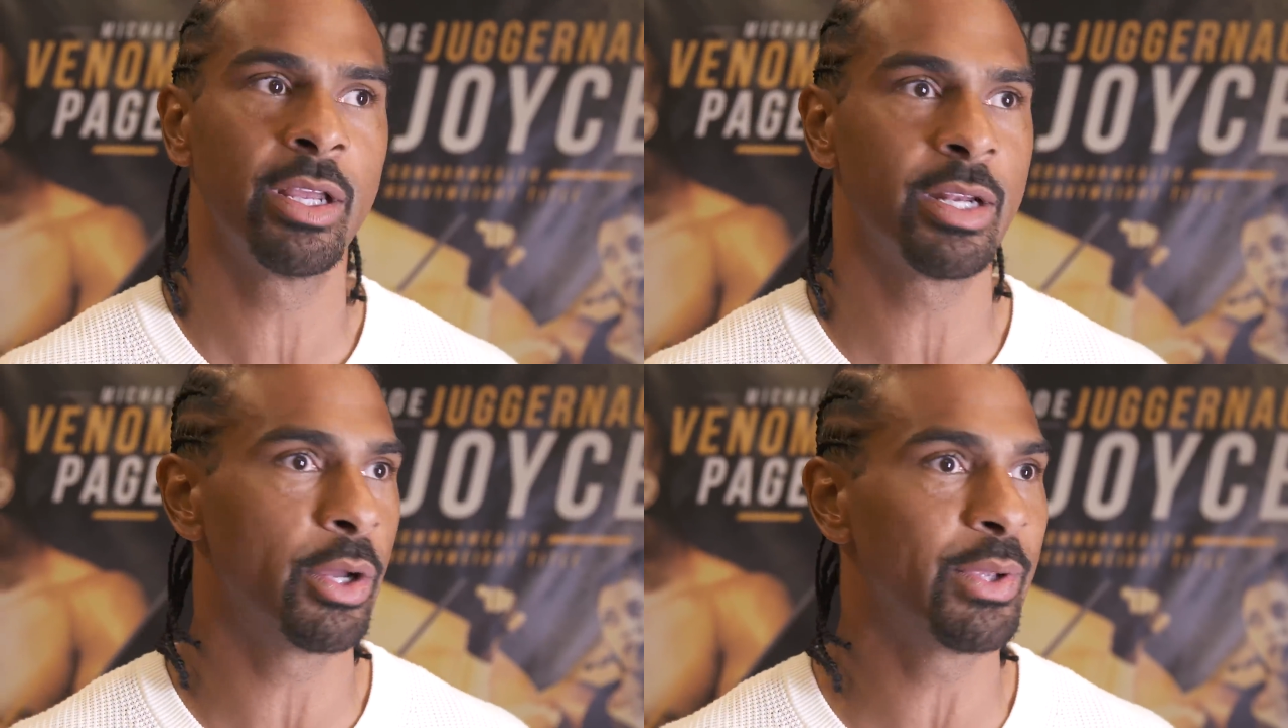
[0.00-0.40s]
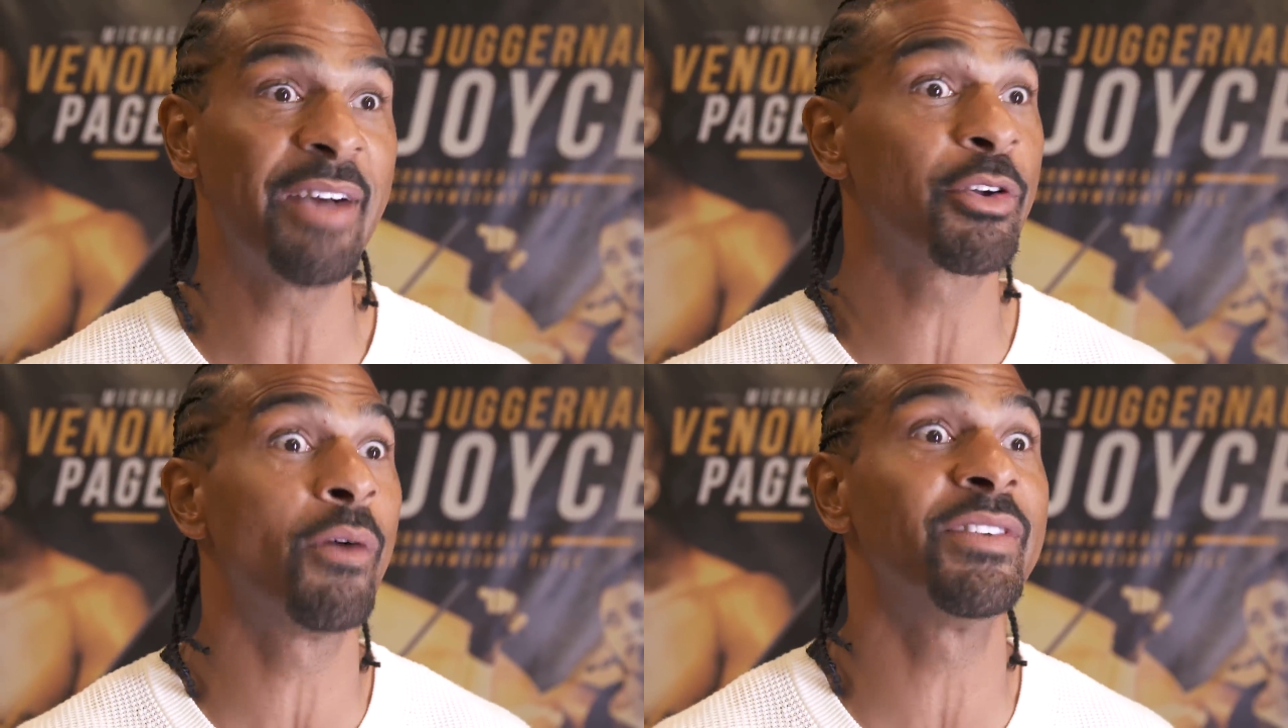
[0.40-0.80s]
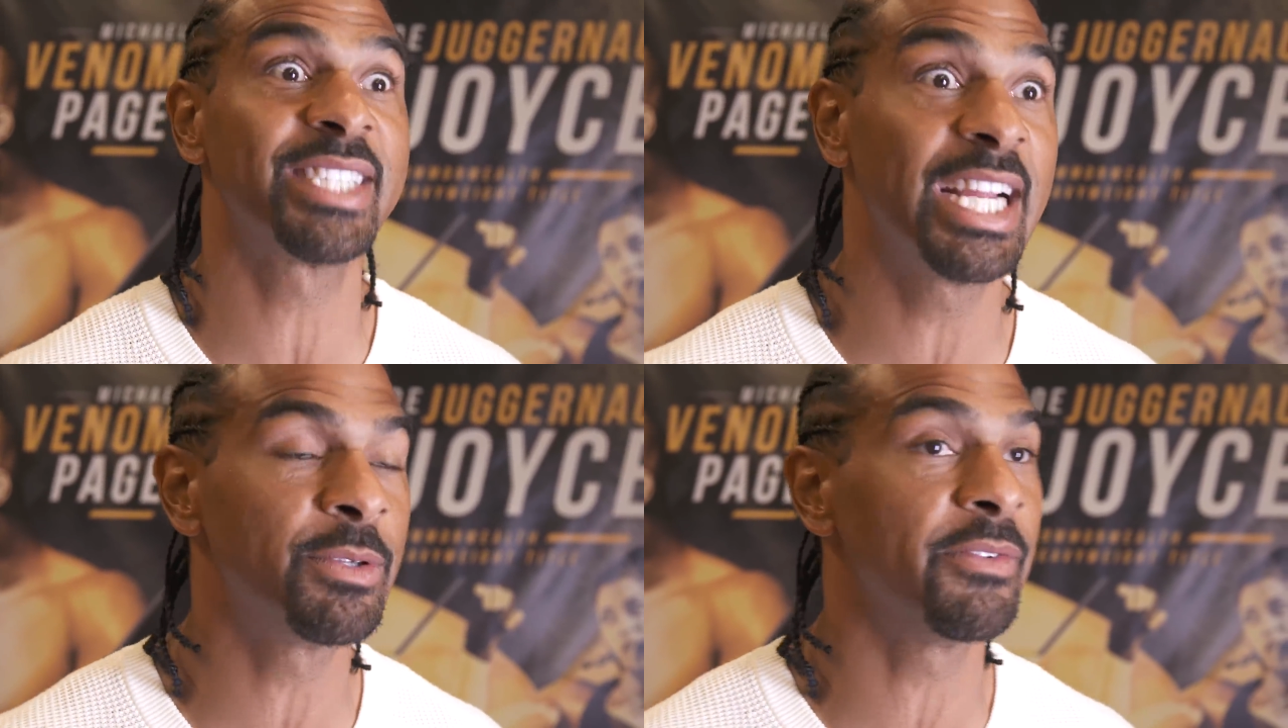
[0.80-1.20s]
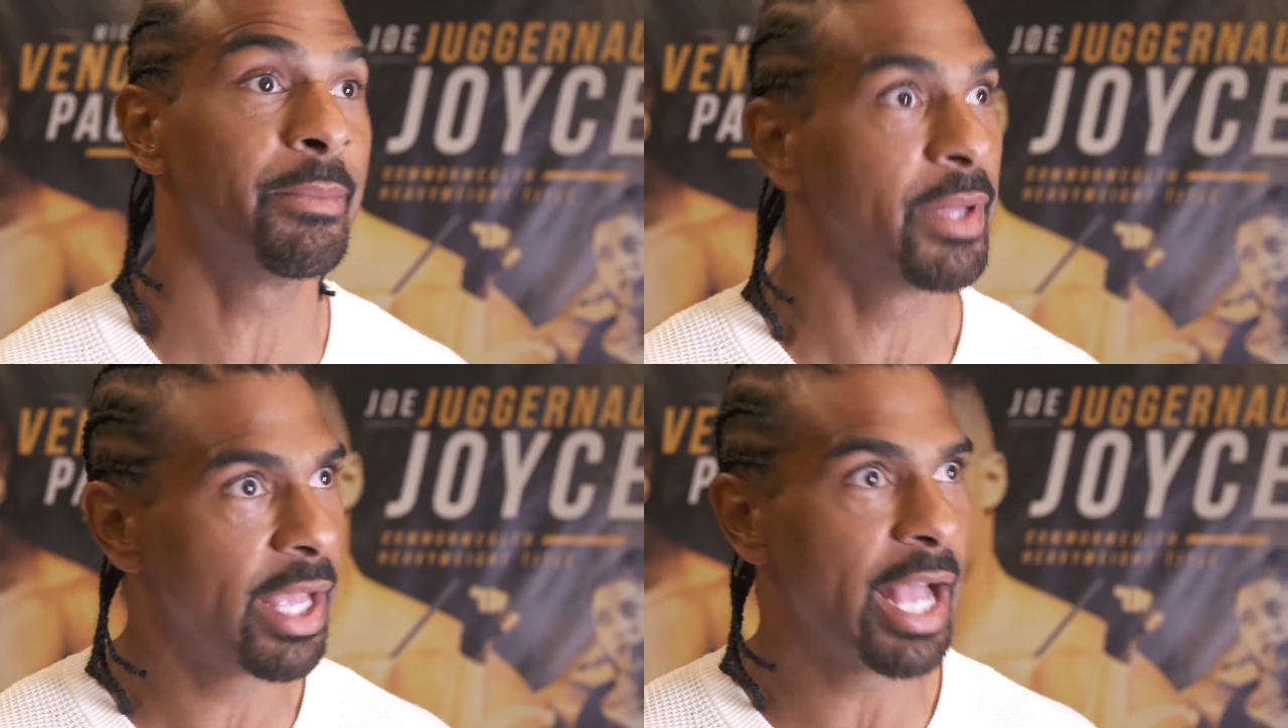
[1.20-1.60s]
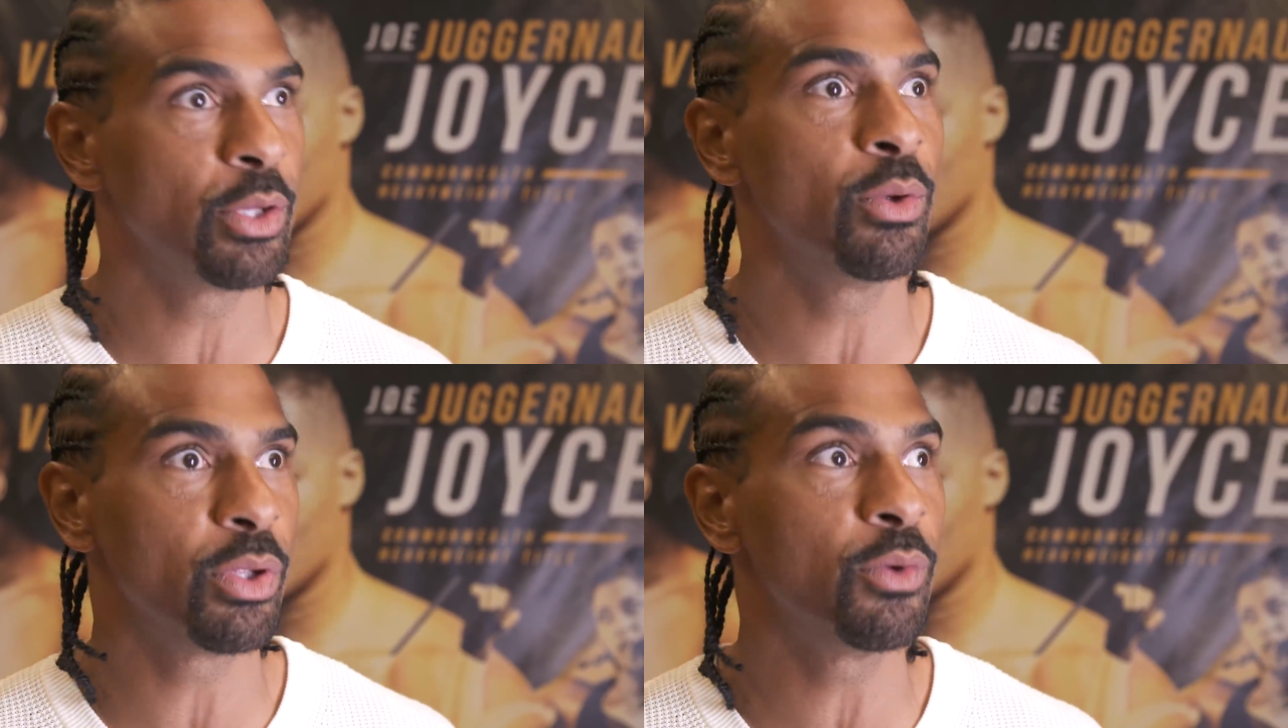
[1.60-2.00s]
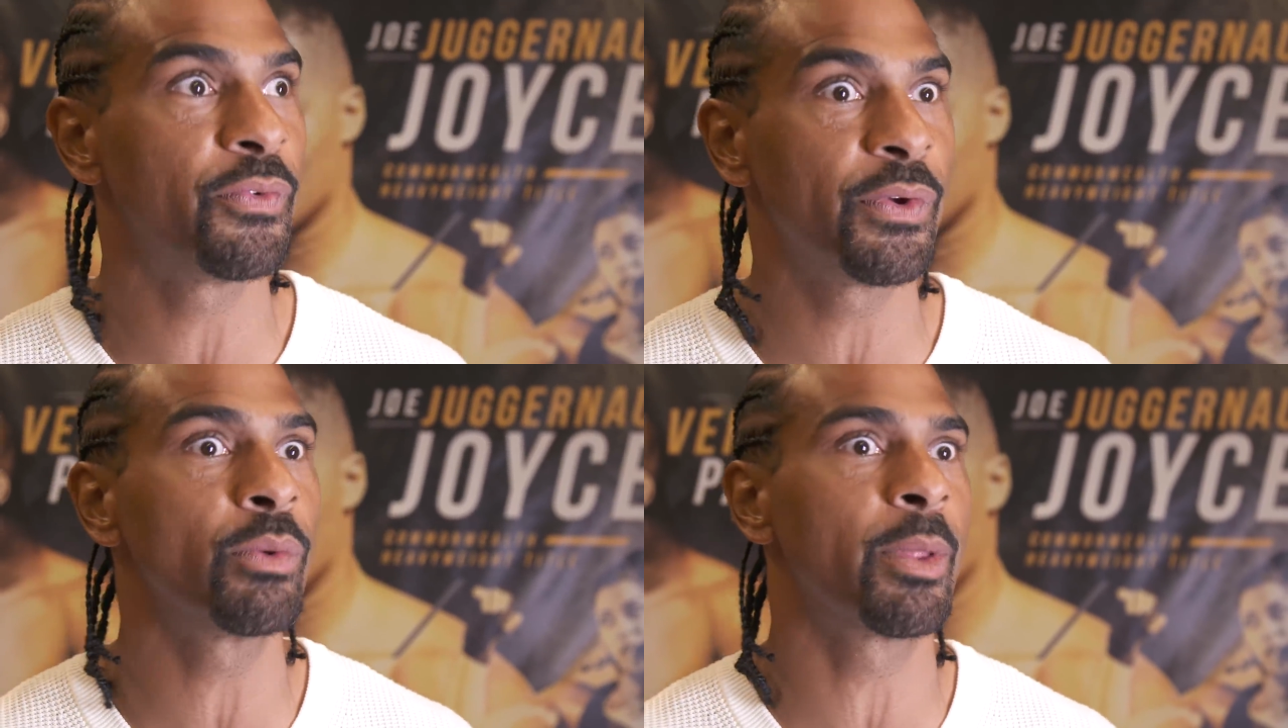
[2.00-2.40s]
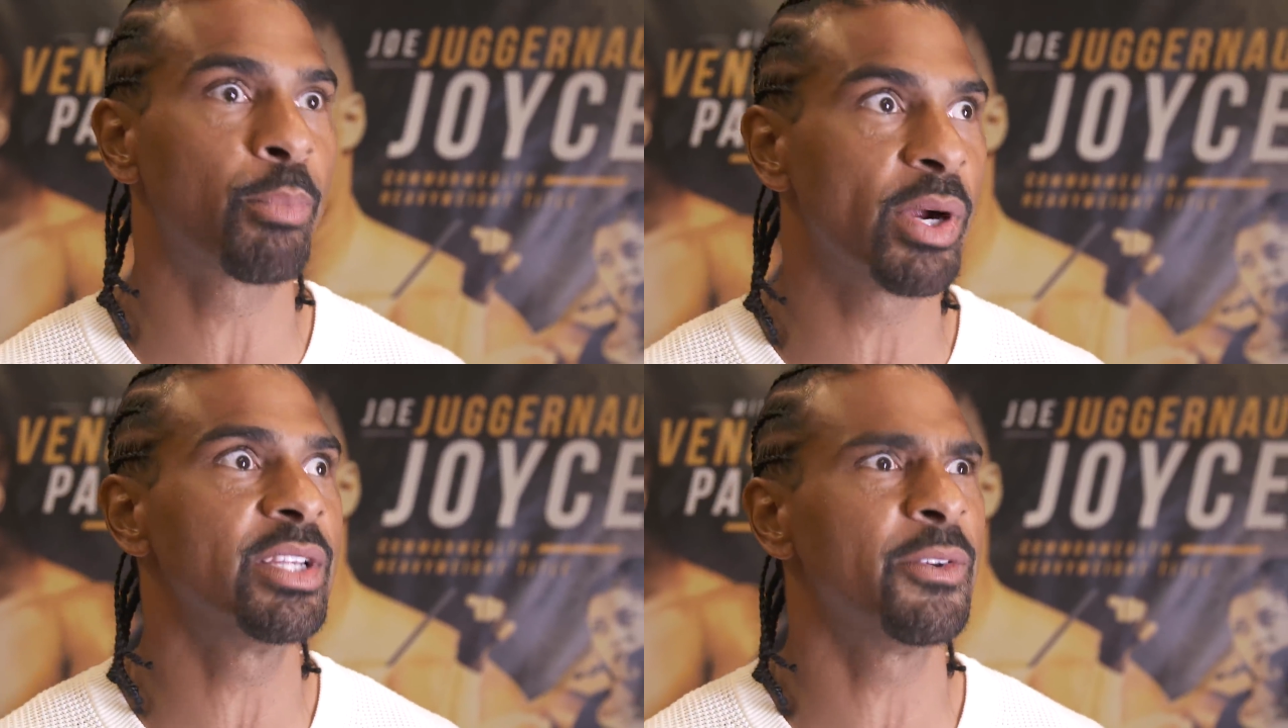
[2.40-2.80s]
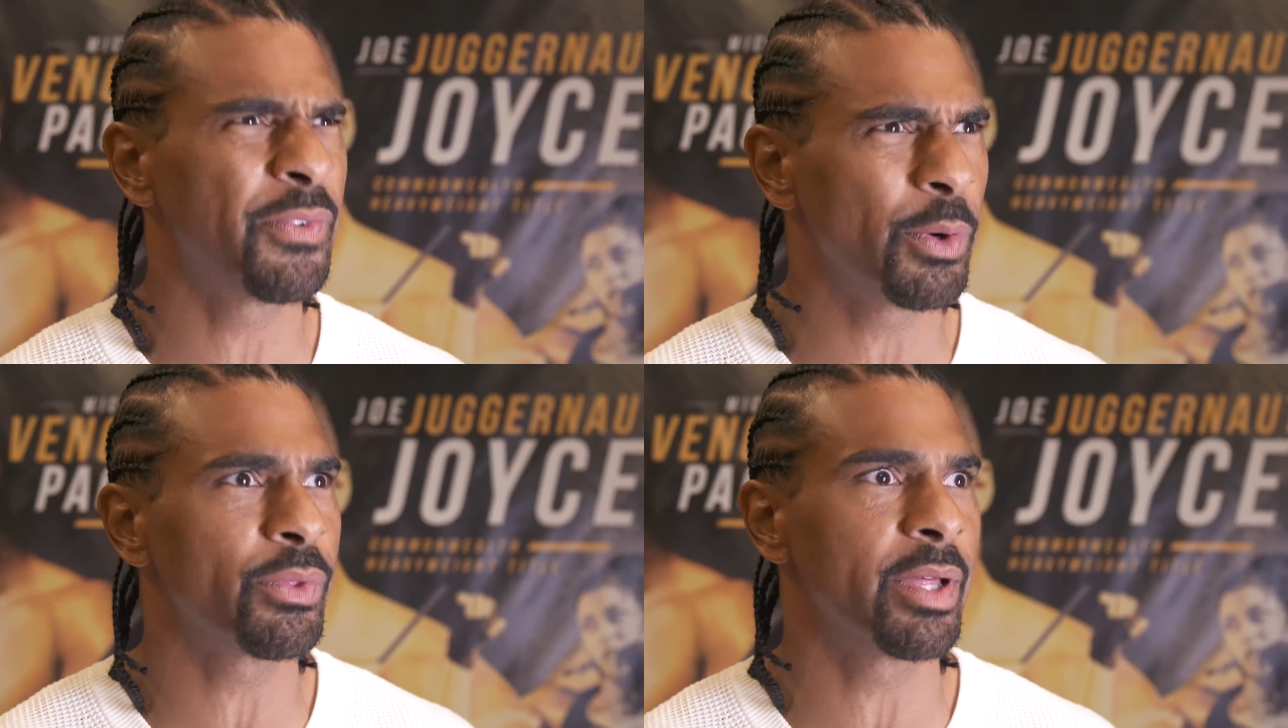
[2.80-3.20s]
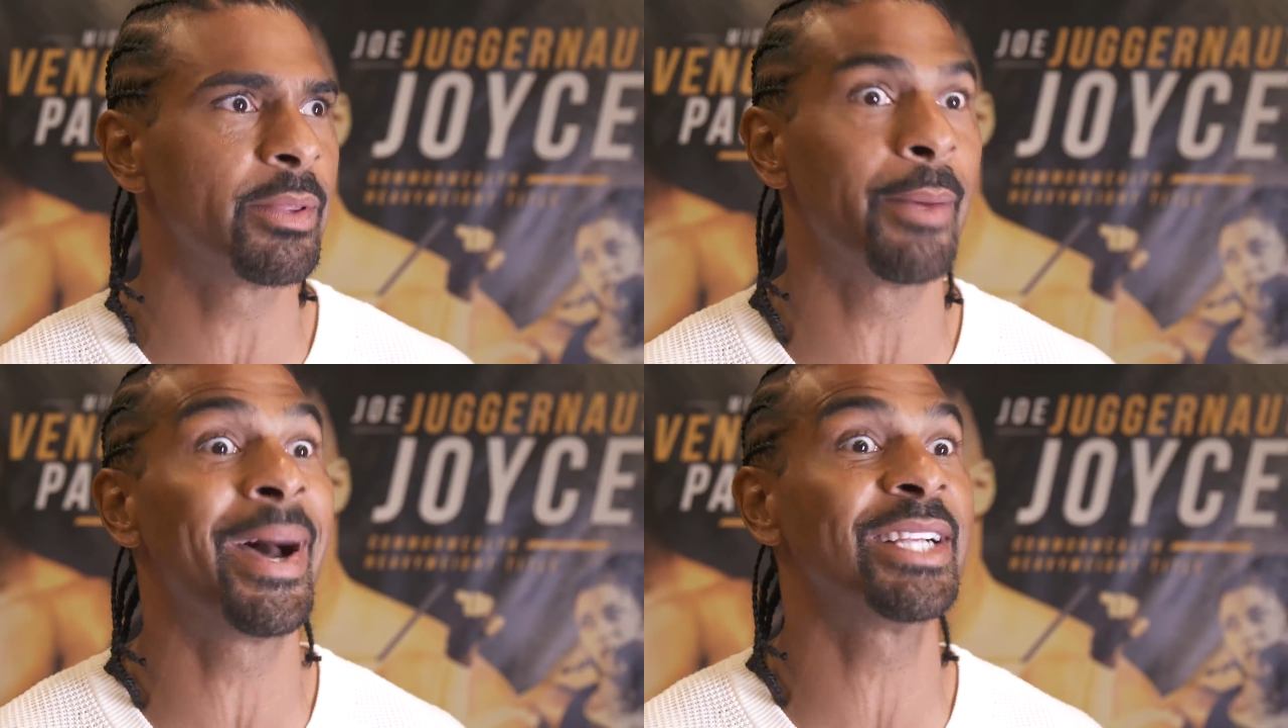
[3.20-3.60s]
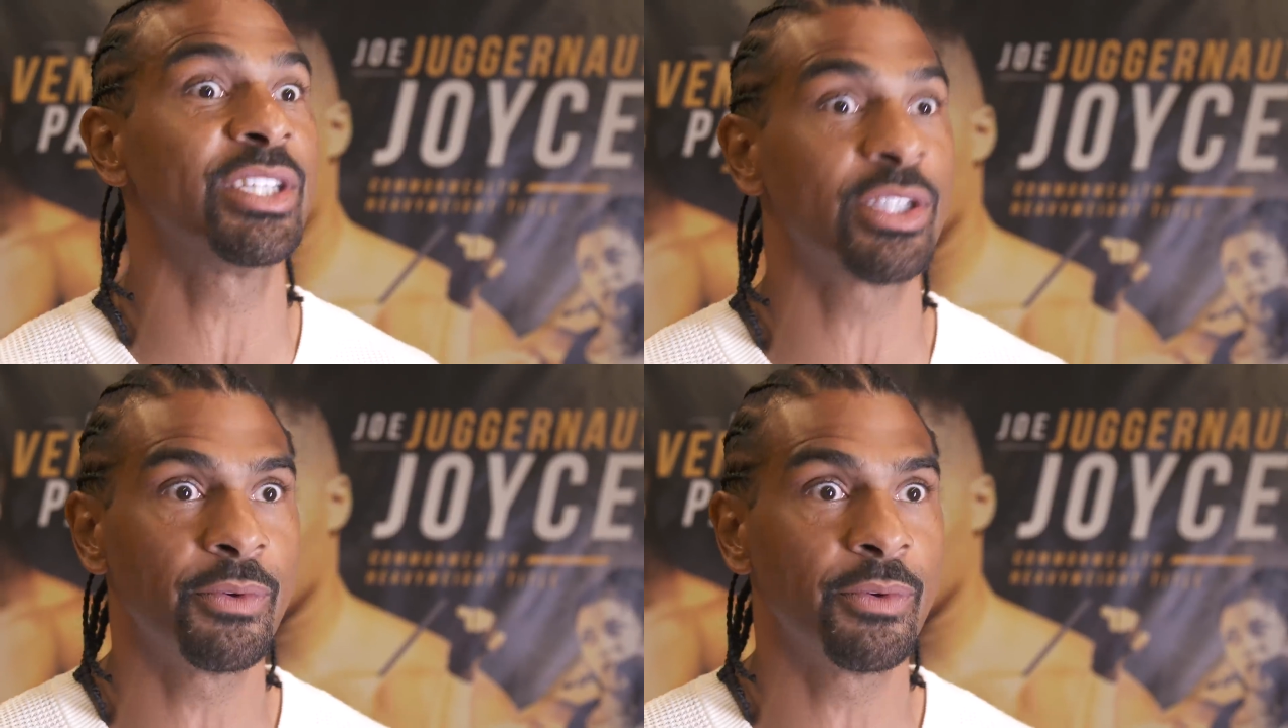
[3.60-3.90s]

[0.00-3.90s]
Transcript: You know, you have a conversation with him, and you feel you feel the magic.